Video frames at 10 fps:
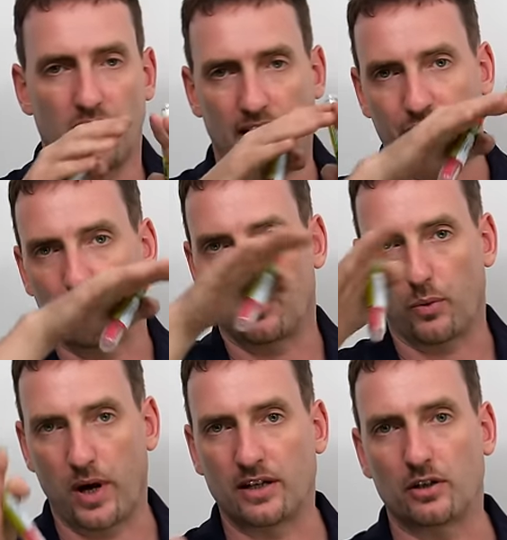if your
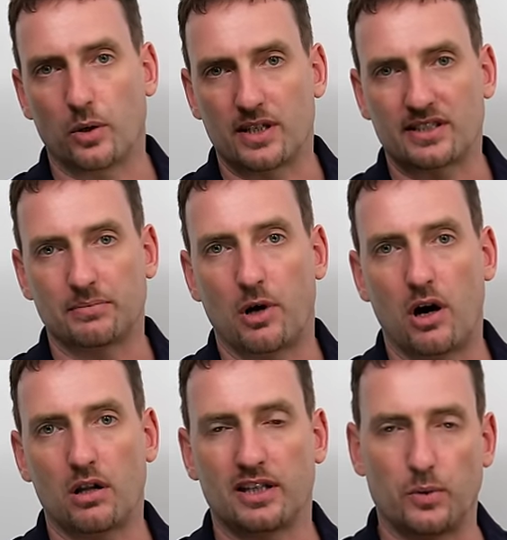window is
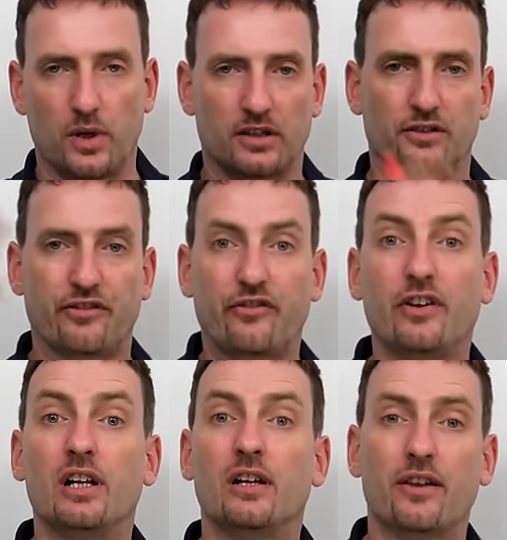small and you want it to
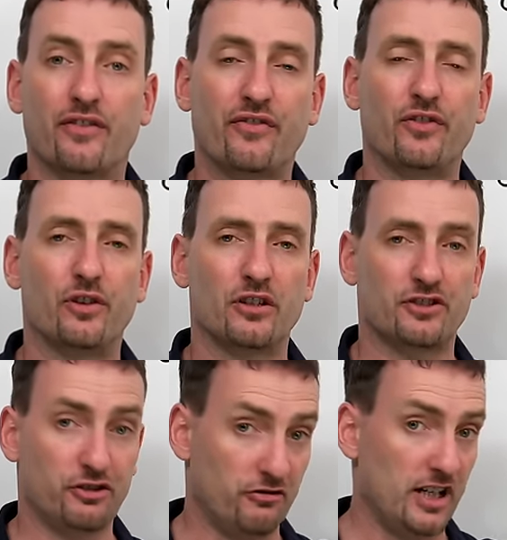fill the full
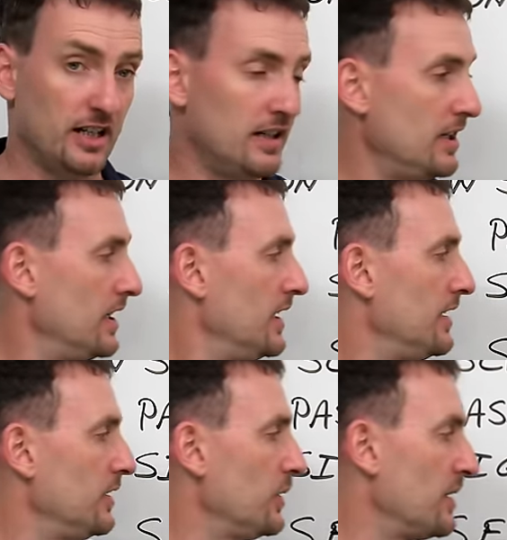screen,
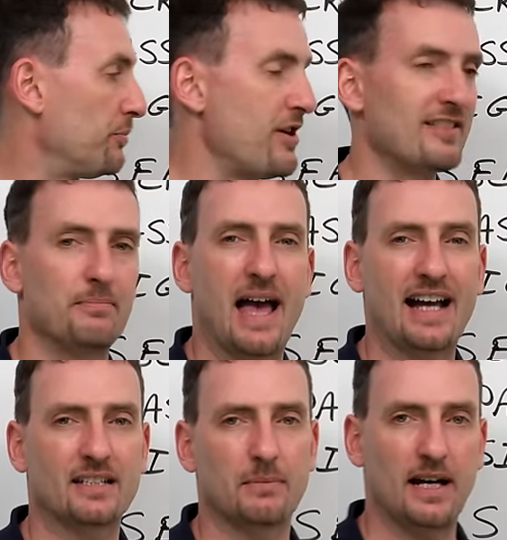you can press
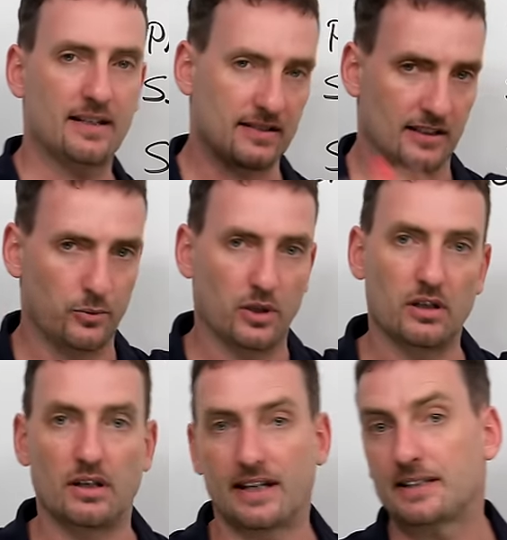maximize and it
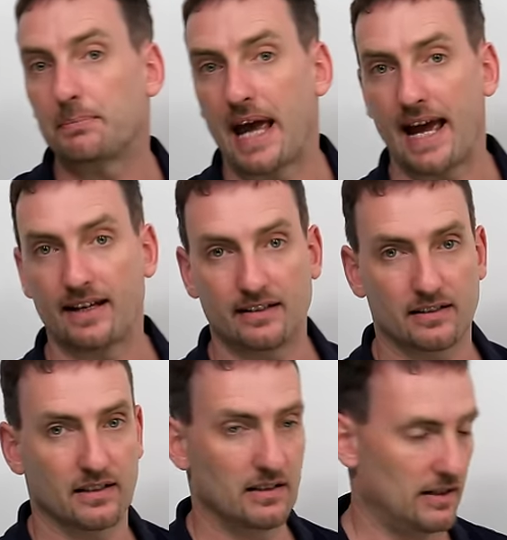will
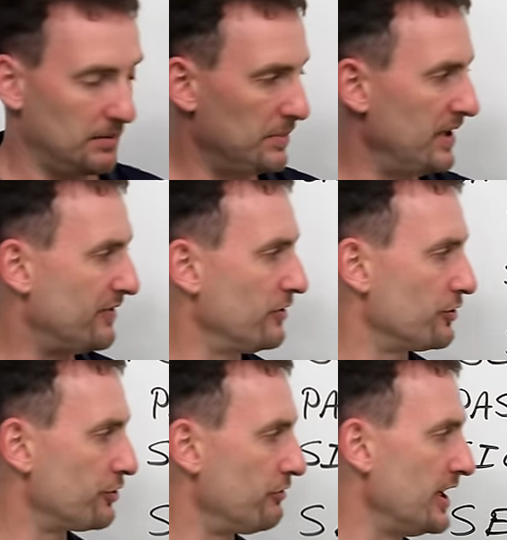expand and be a
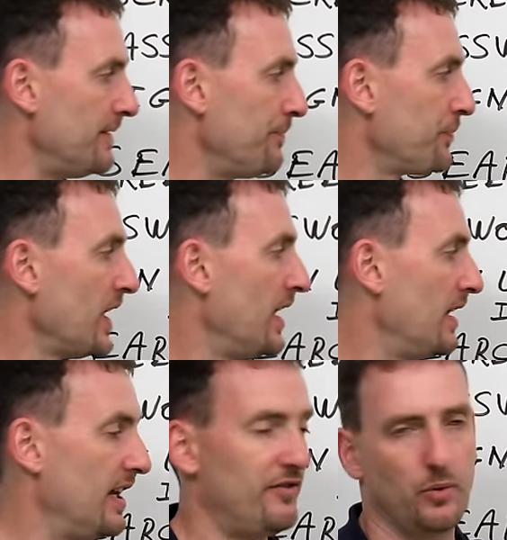full screen.
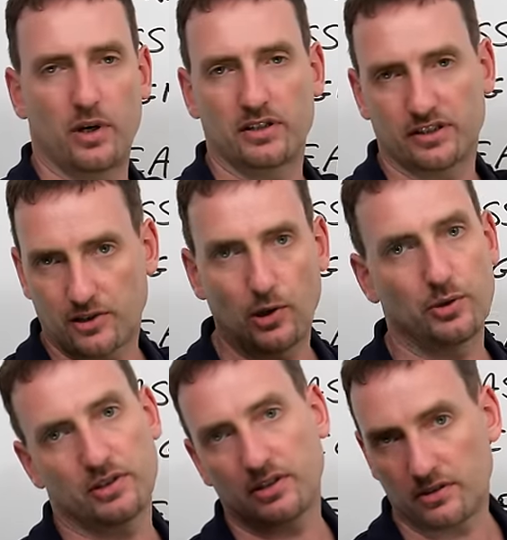And if you want to just
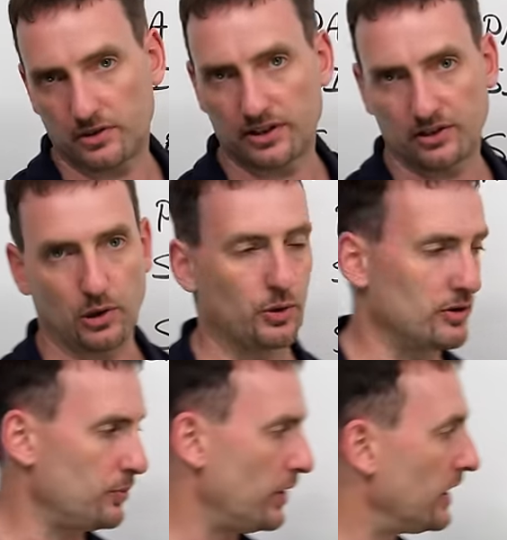close it, you just close
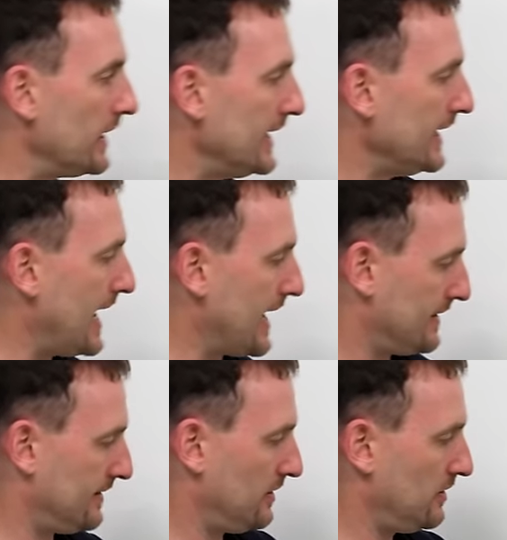it with the
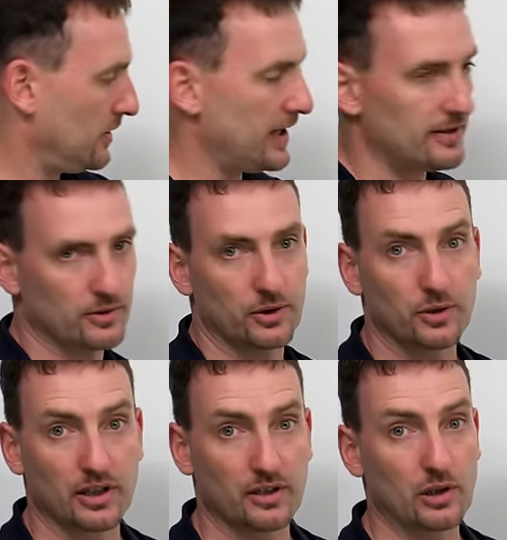X, okay? So
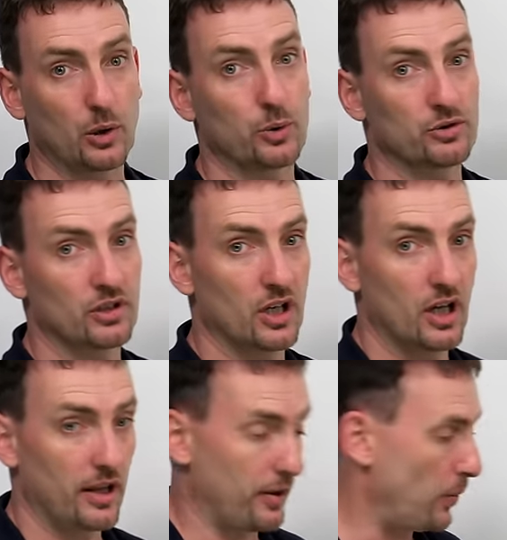you can close
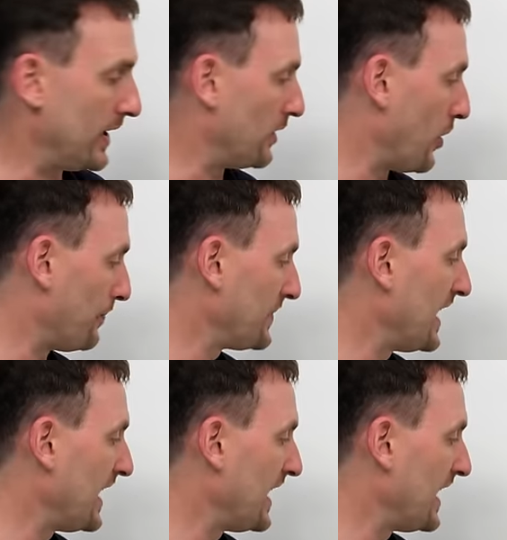the window.